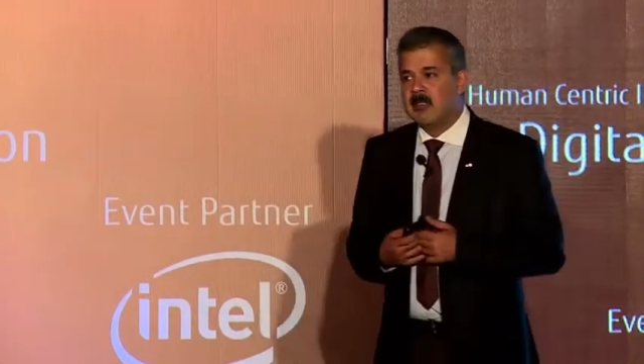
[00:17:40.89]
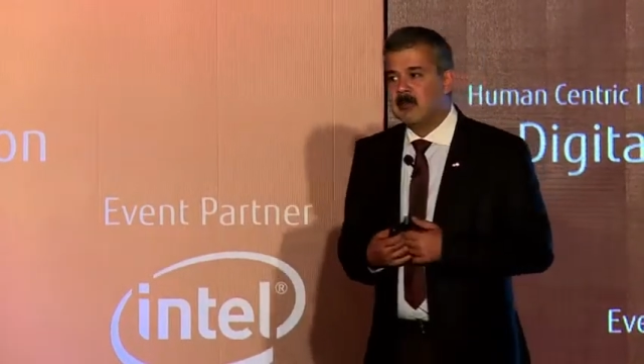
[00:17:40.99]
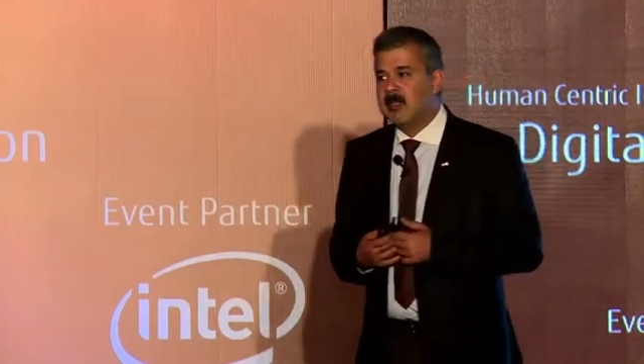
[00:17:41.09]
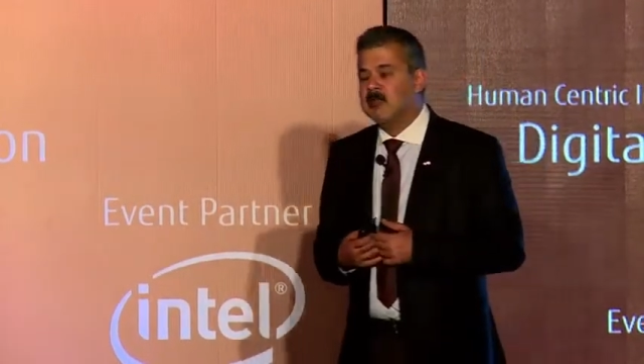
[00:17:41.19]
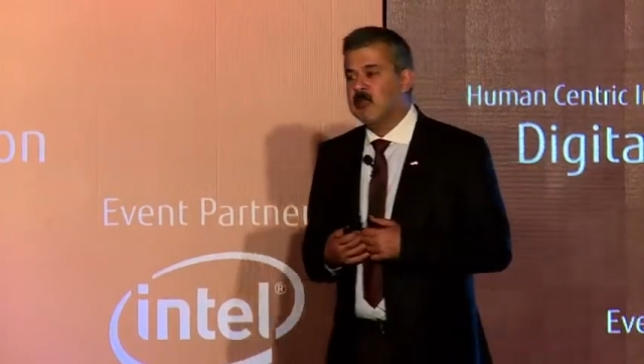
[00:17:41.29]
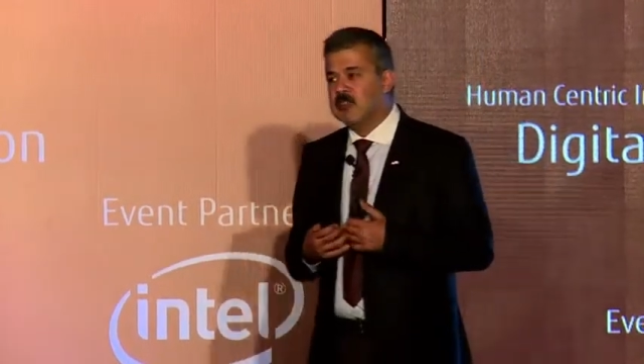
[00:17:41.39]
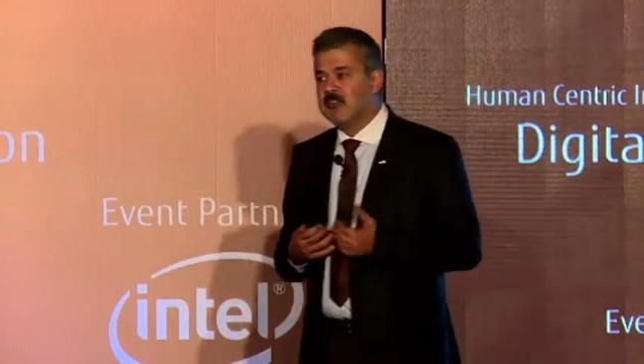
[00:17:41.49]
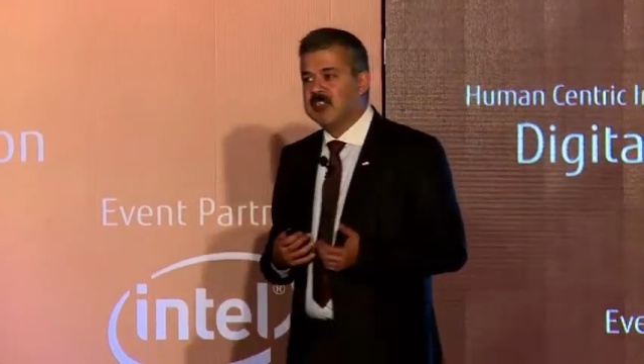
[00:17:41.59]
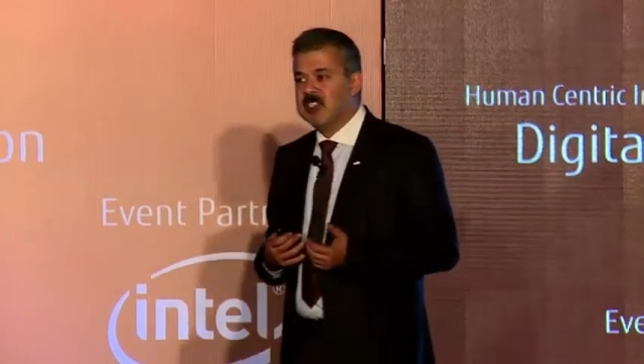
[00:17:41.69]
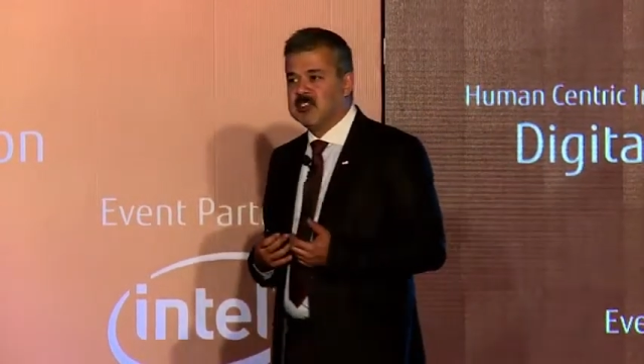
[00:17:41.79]
but most of
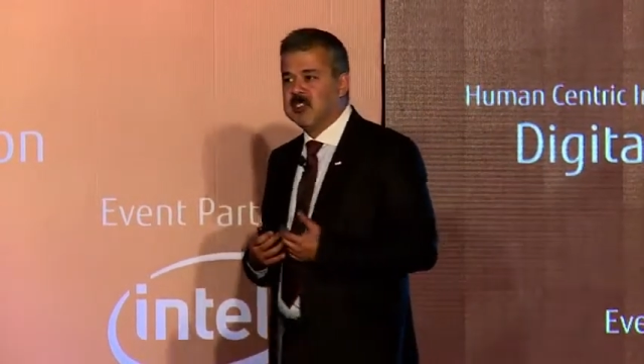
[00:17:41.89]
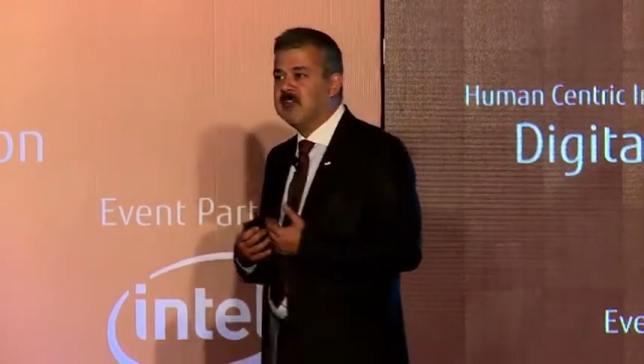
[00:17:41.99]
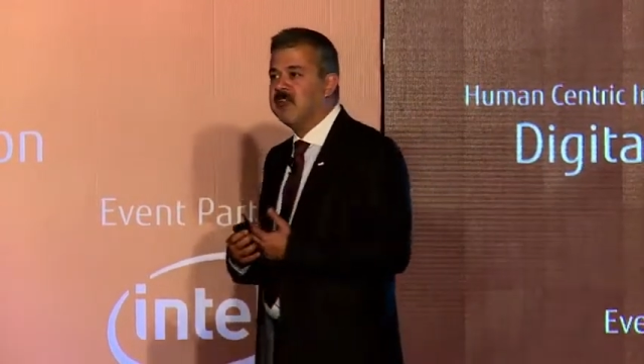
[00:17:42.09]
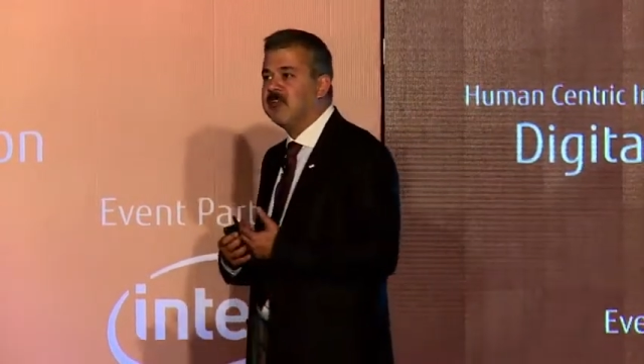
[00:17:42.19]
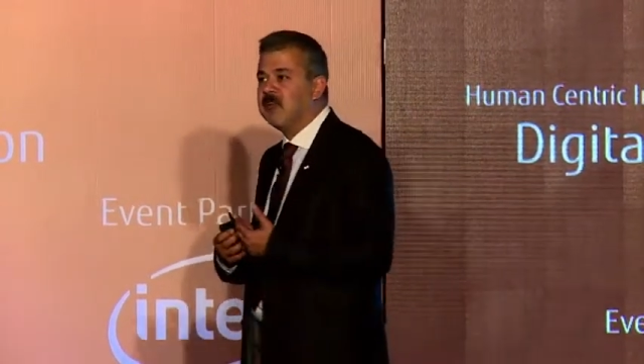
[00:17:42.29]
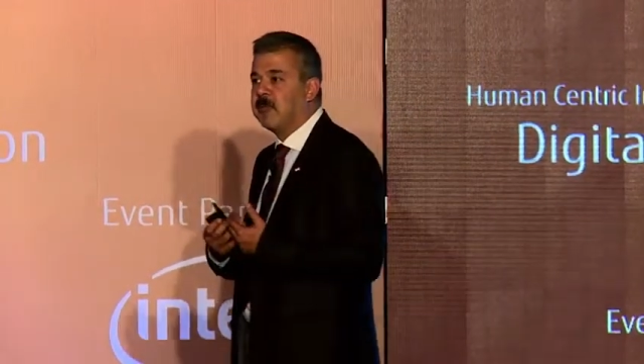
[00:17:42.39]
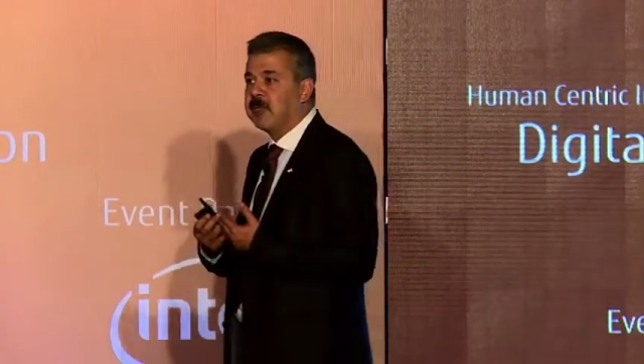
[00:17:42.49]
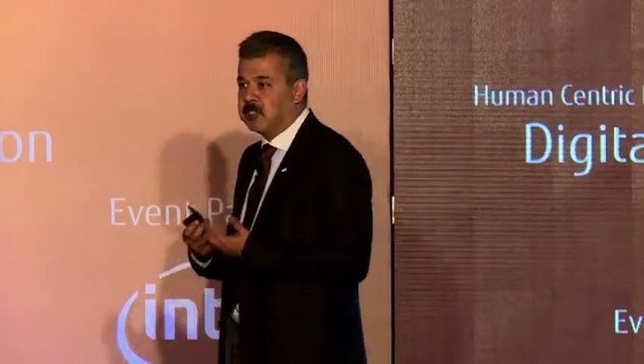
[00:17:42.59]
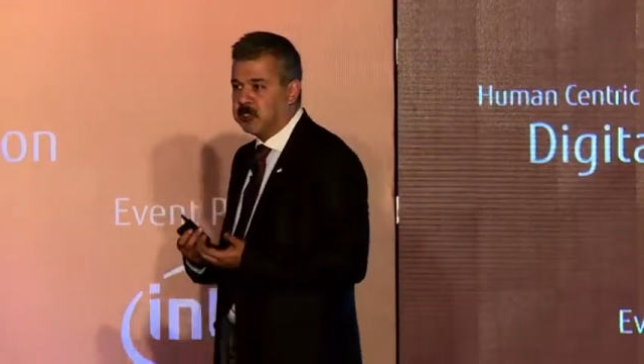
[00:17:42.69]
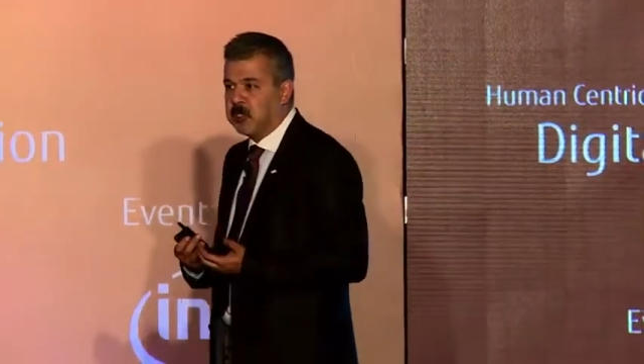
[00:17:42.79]
which is delivered from
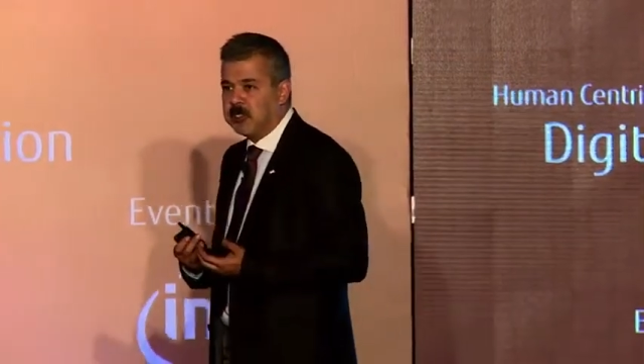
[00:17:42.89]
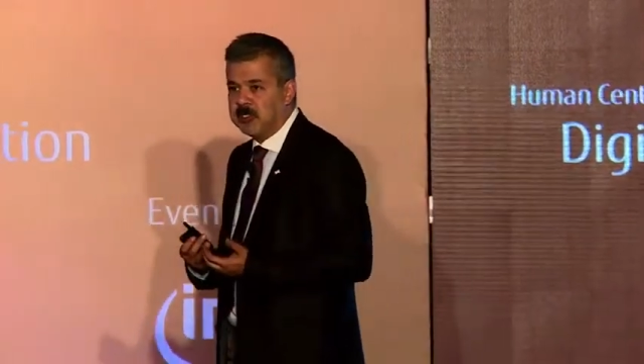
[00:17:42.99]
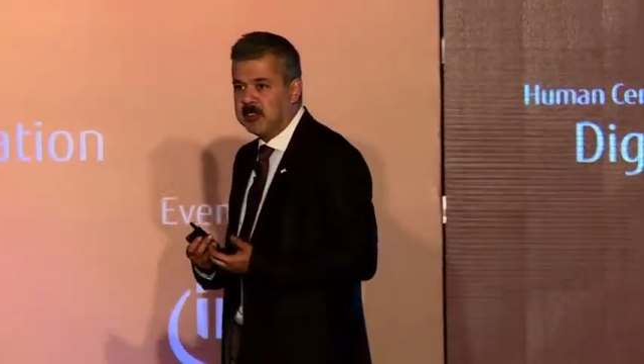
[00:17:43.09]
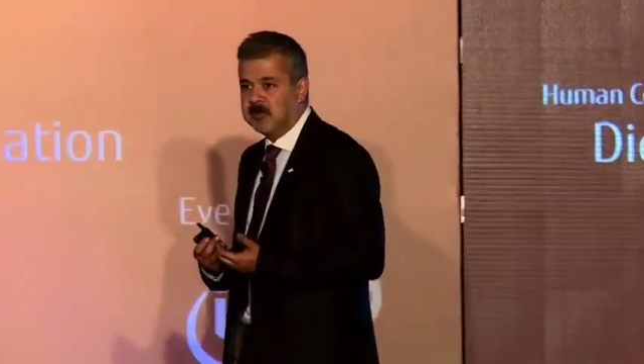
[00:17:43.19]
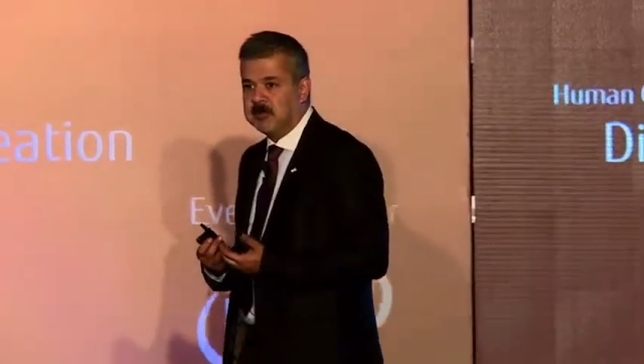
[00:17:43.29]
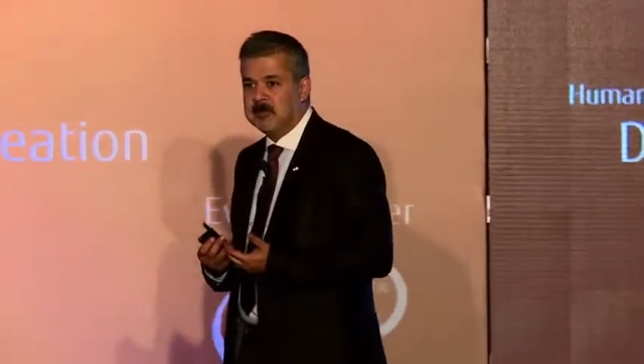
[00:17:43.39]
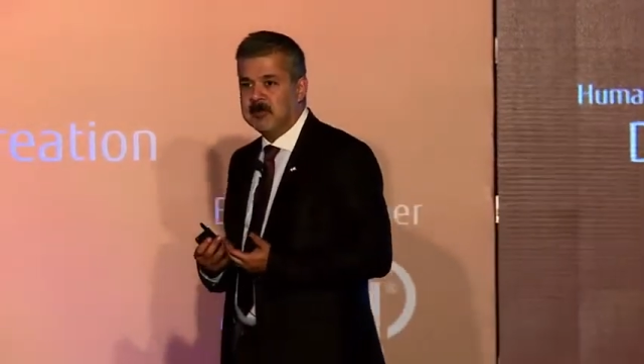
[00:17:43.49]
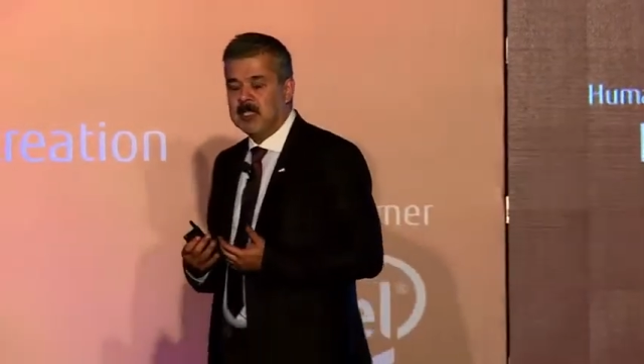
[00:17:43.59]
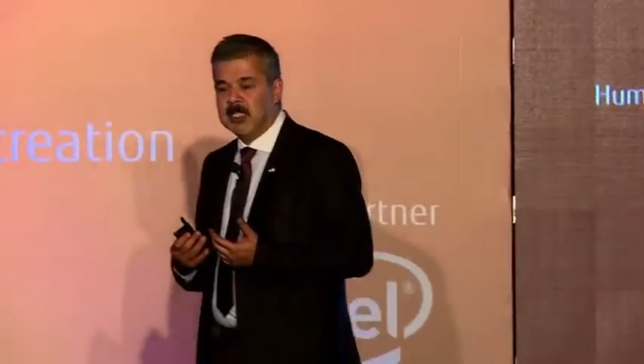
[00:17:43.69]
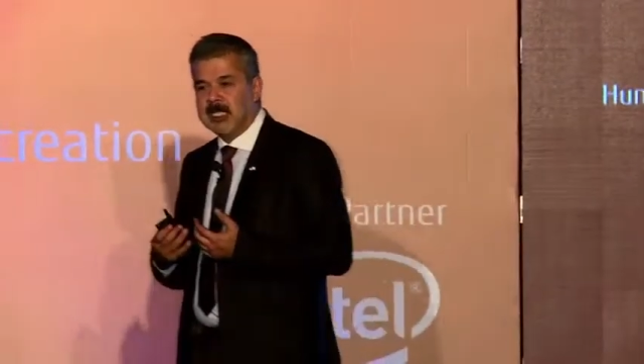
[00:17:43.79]
Azure.
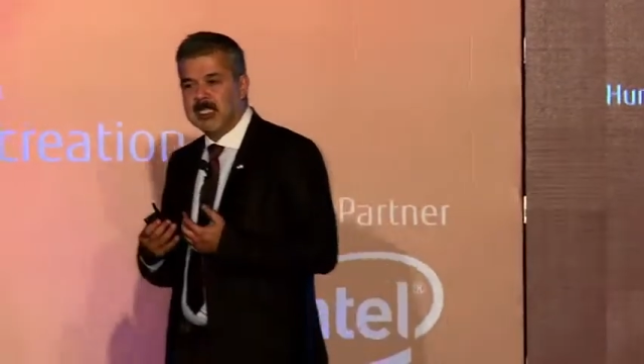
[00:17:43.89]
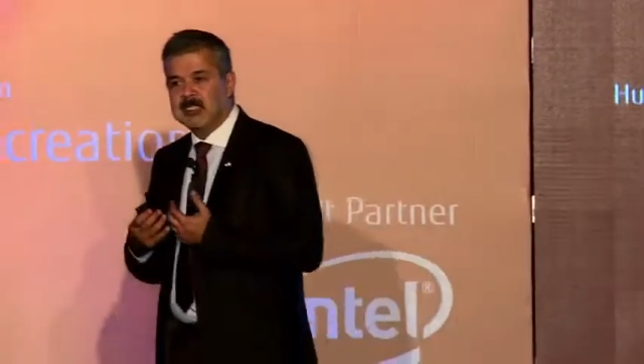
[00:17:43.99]
There is